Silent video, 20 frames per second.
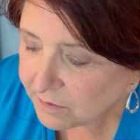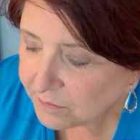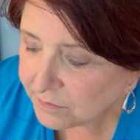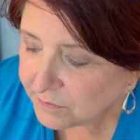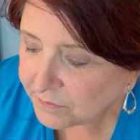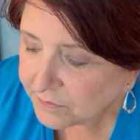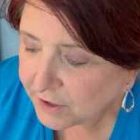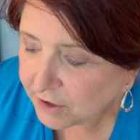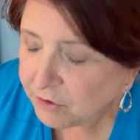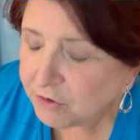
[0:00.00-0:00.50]

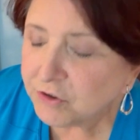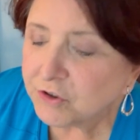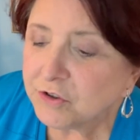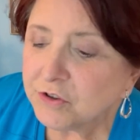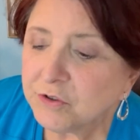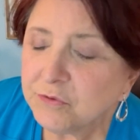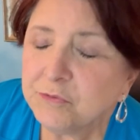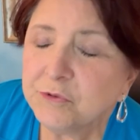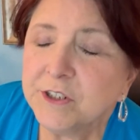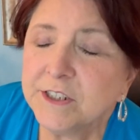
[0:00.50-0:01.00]
those are
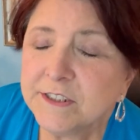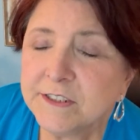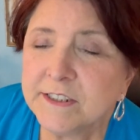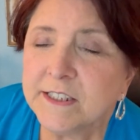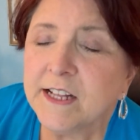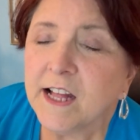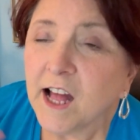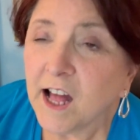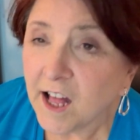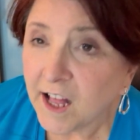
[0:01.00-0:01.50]
the ones that
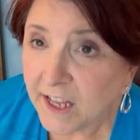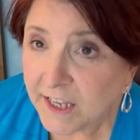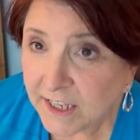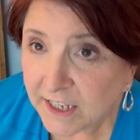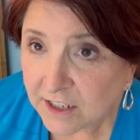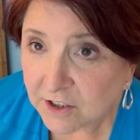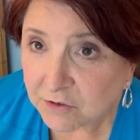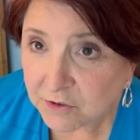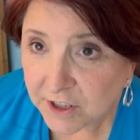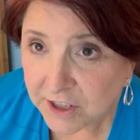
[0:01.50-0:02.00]
I
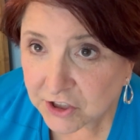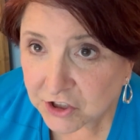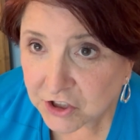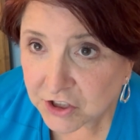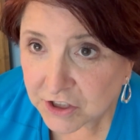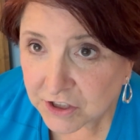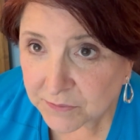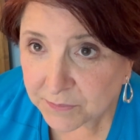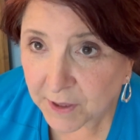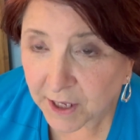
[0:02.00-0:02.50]
had
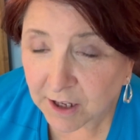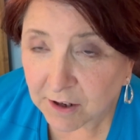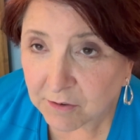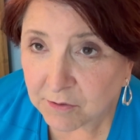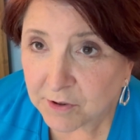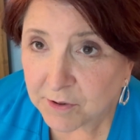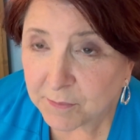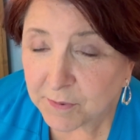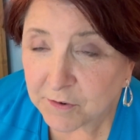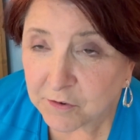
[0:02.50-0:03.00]
questions
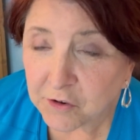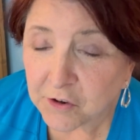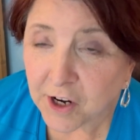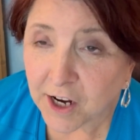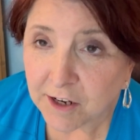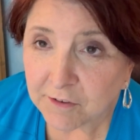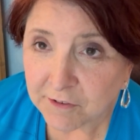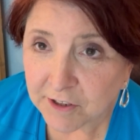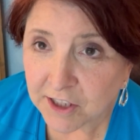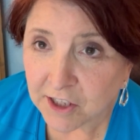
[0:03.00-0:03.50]
about before I
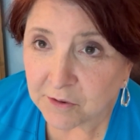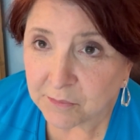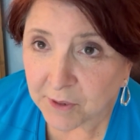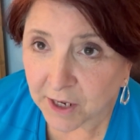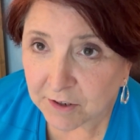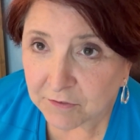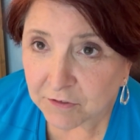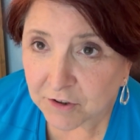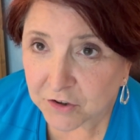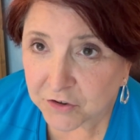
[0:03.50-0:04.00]
went on my
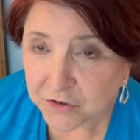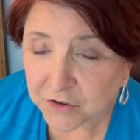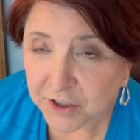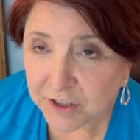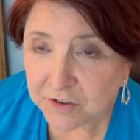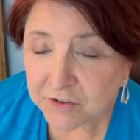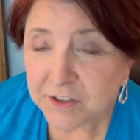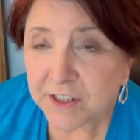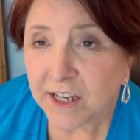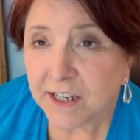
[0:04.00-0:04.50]
first
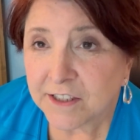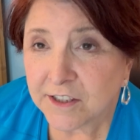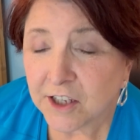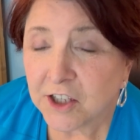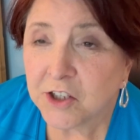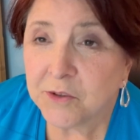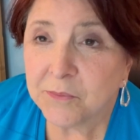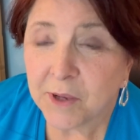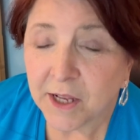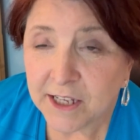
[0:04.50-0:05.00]
cruise. So I thought
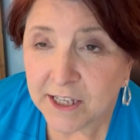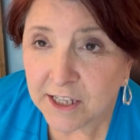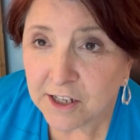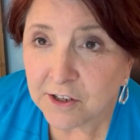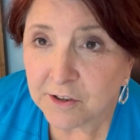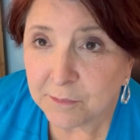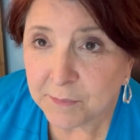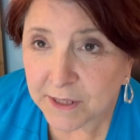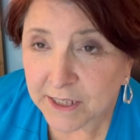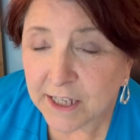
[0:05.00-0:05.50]
it might
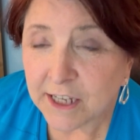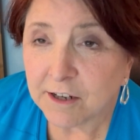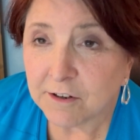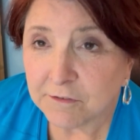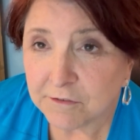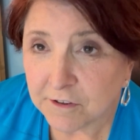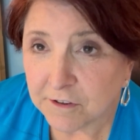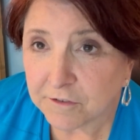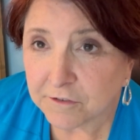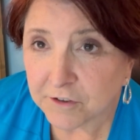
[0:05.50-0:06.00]
be
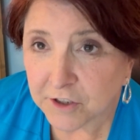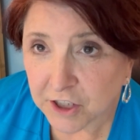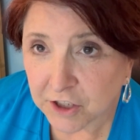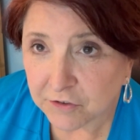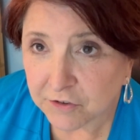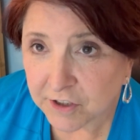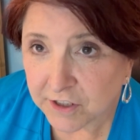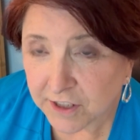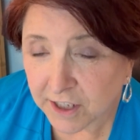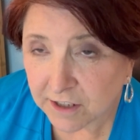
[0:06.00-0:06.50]
helpful for you
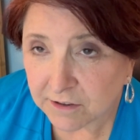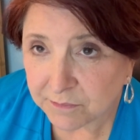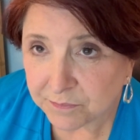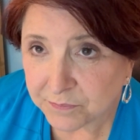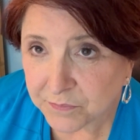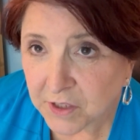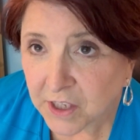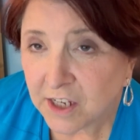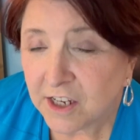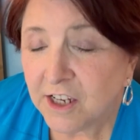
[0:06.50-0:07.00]
to know.
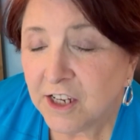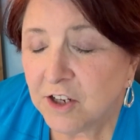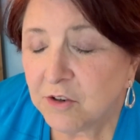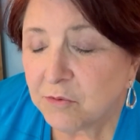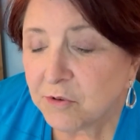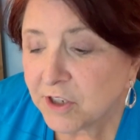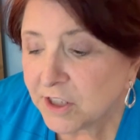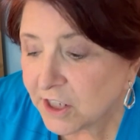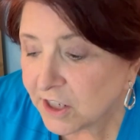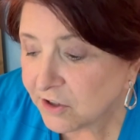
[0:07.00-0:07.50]

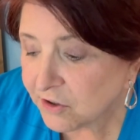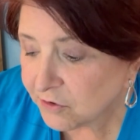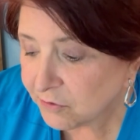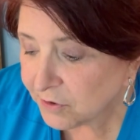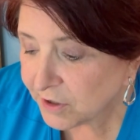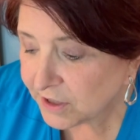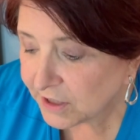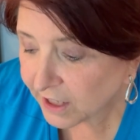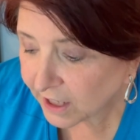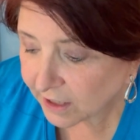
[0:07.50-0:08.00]
One other
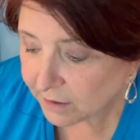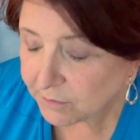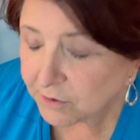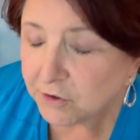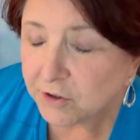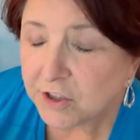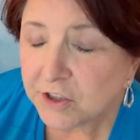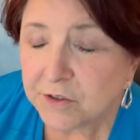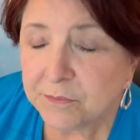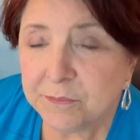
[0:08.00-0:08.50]
one that I'm
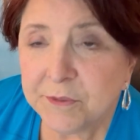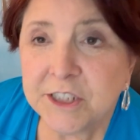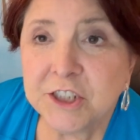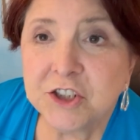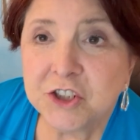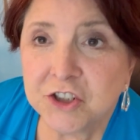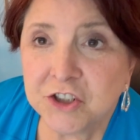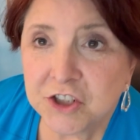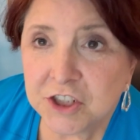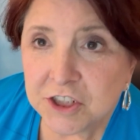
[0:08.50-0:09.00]
going to
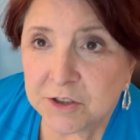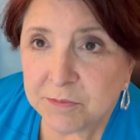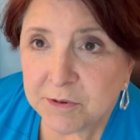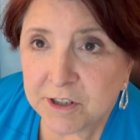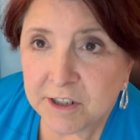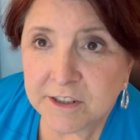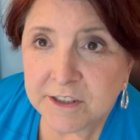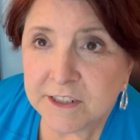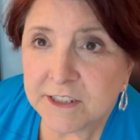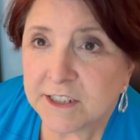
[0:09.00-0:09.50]
mention, just
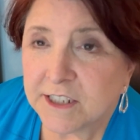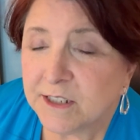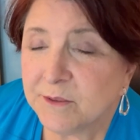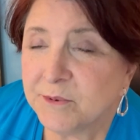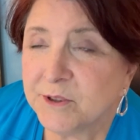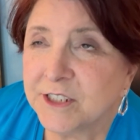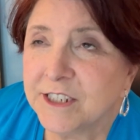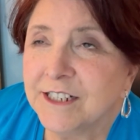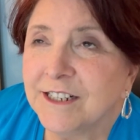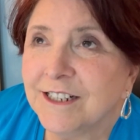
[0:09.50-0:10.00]
because it
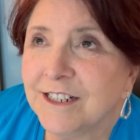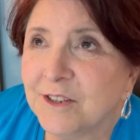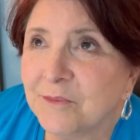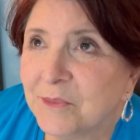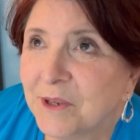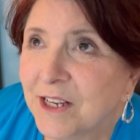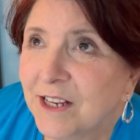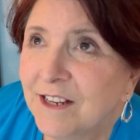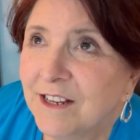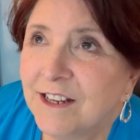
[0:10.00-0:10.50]
comes up
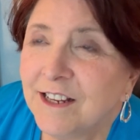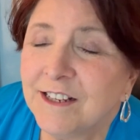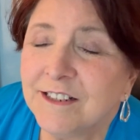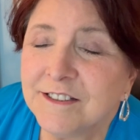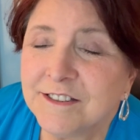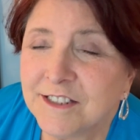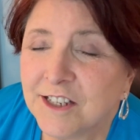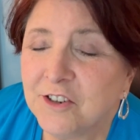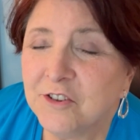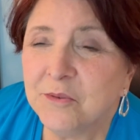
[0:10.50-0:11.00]
in
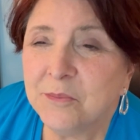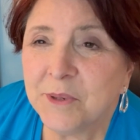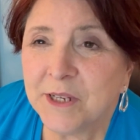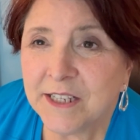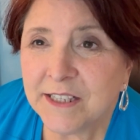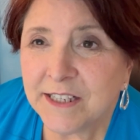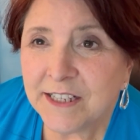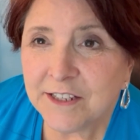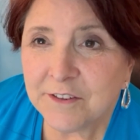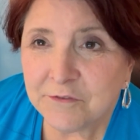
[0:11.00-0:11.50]
so
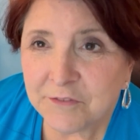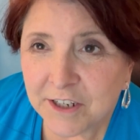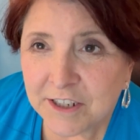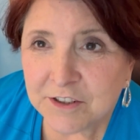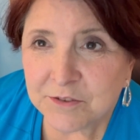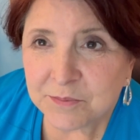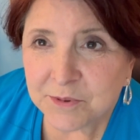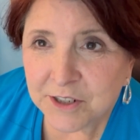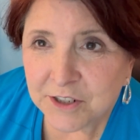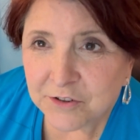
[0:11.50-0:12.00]
many
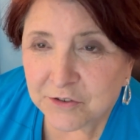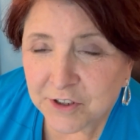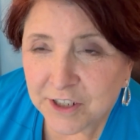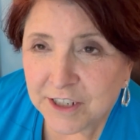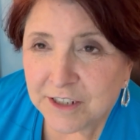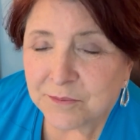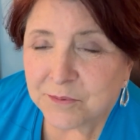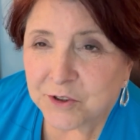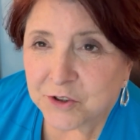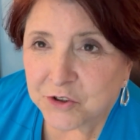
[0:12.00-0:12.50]
Facebook
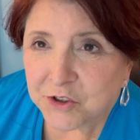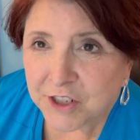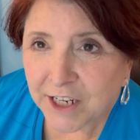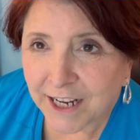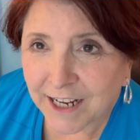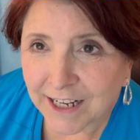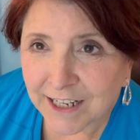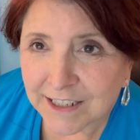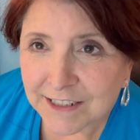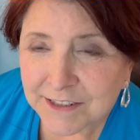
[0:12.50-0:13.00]
groups or
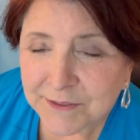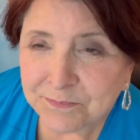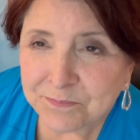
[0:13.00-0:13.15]
chats,